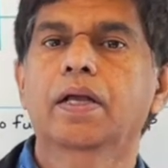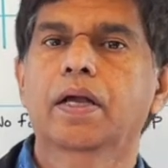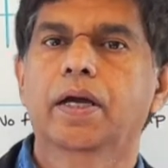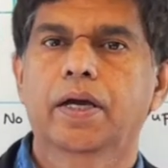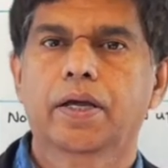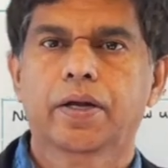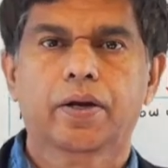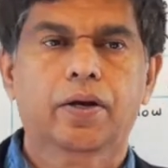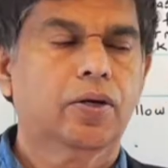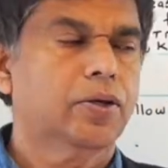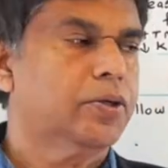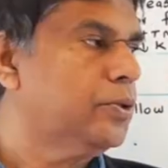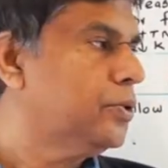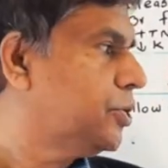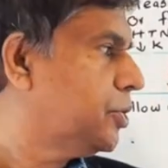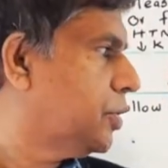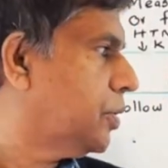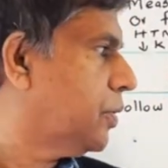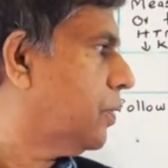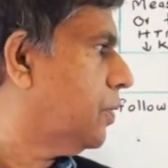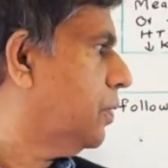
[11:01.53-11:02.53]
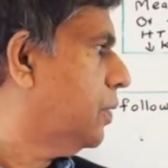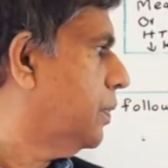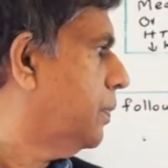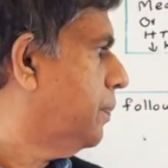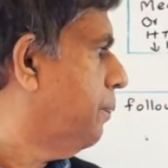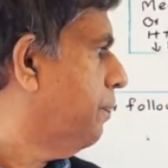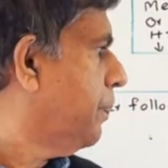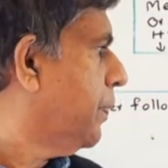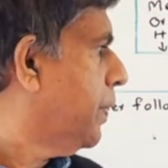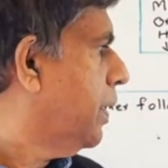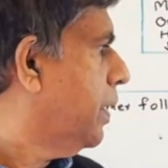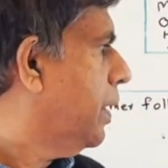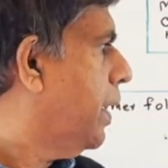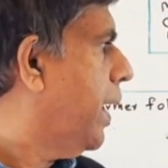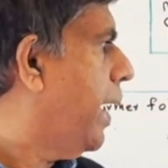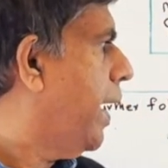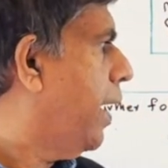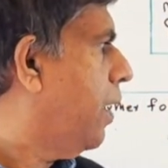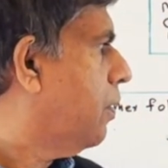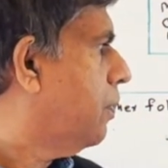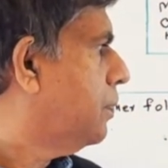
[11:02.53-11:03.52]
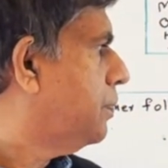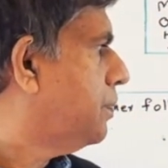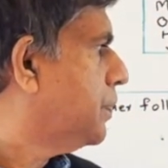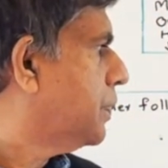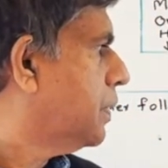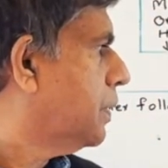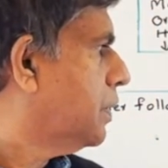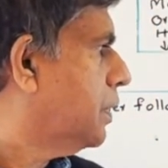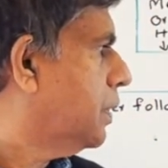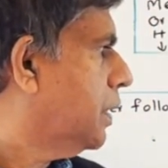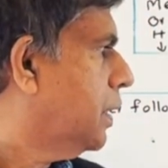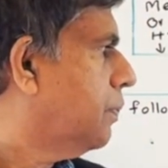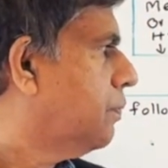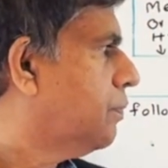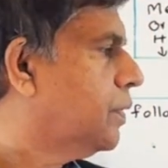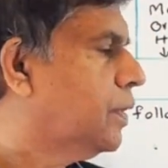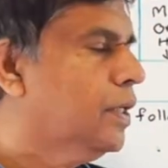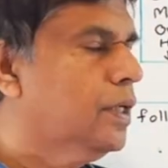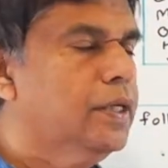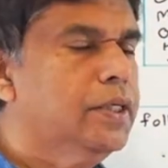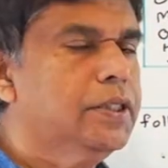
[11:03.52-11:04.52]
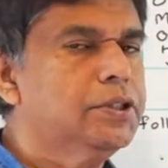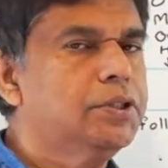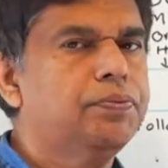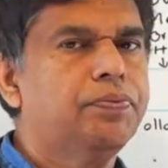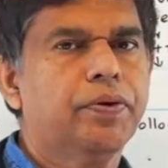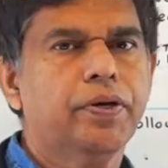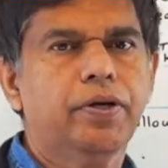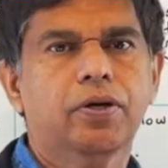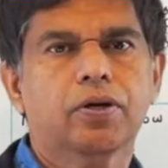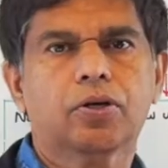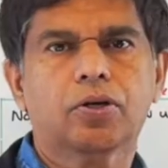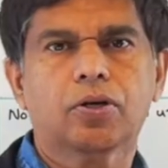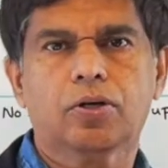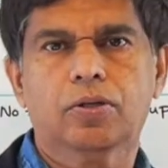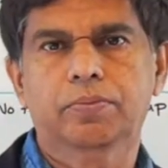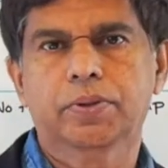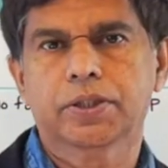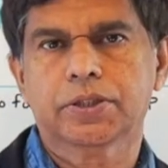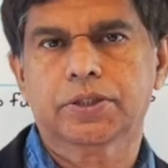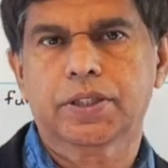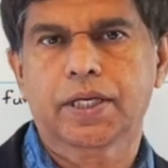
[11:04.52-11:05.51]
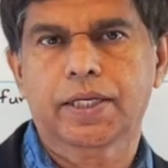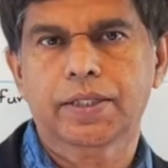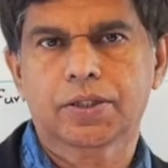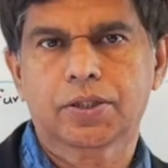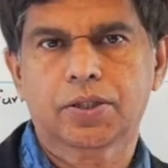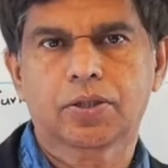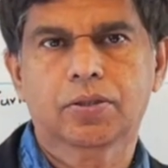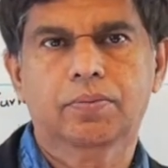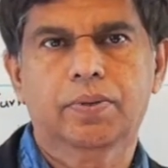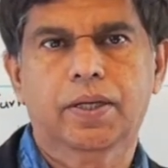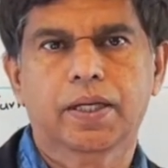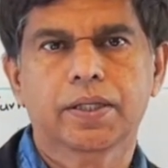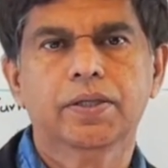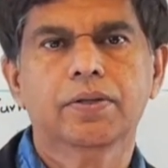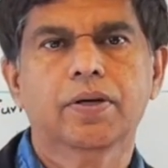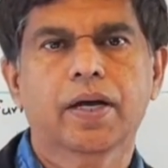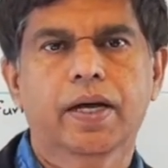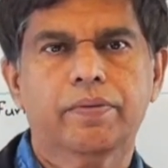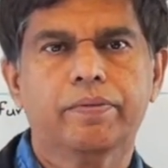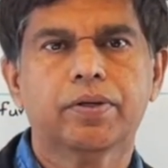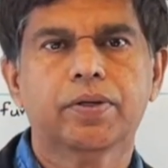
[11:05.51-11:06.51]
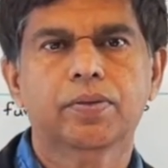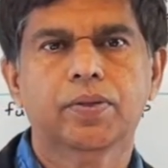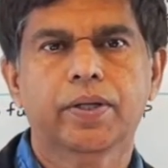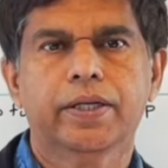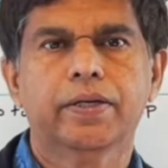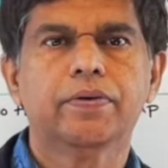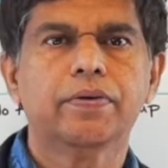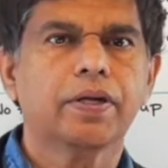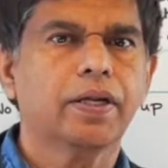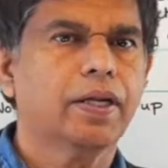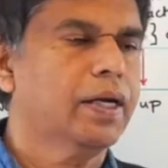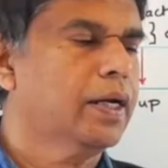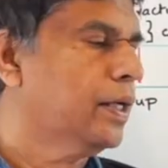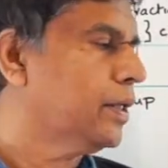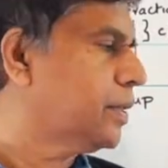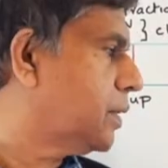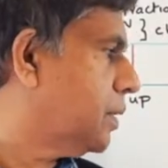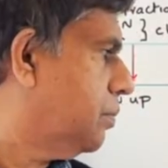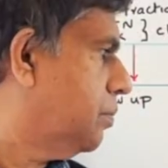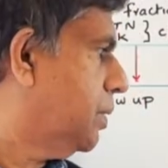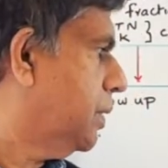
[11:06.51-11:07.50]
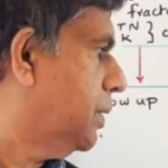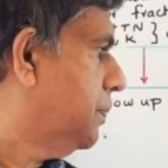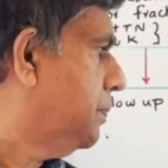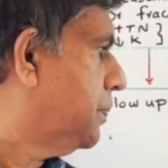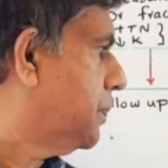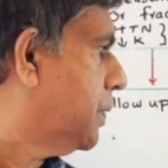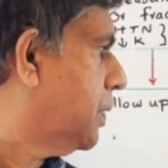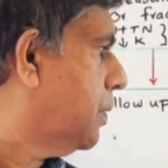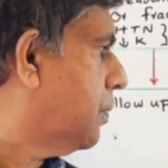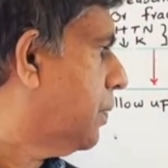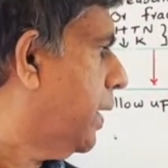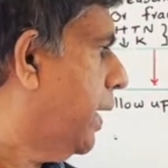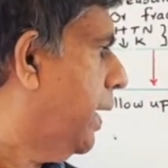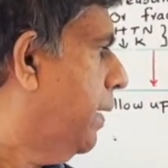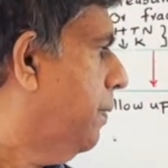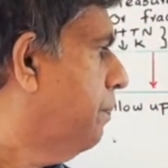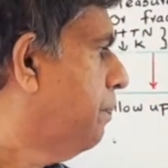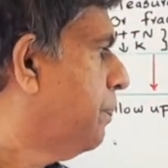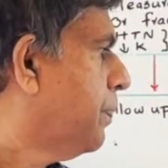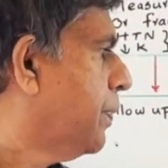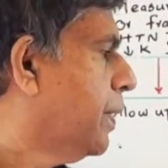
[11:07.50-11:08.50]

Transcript: and aldosterone. Now, if there is pheochromocytoma, you have to do adrenalectomy. Okay?